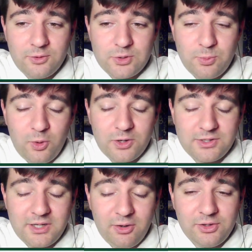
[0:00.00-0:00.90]
sports
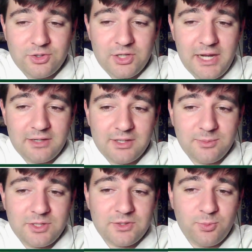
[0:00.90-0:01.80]
here on the
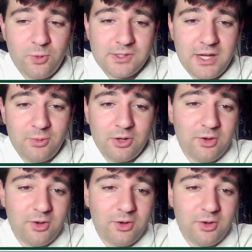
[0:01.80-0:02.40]
GSMC Sports Network,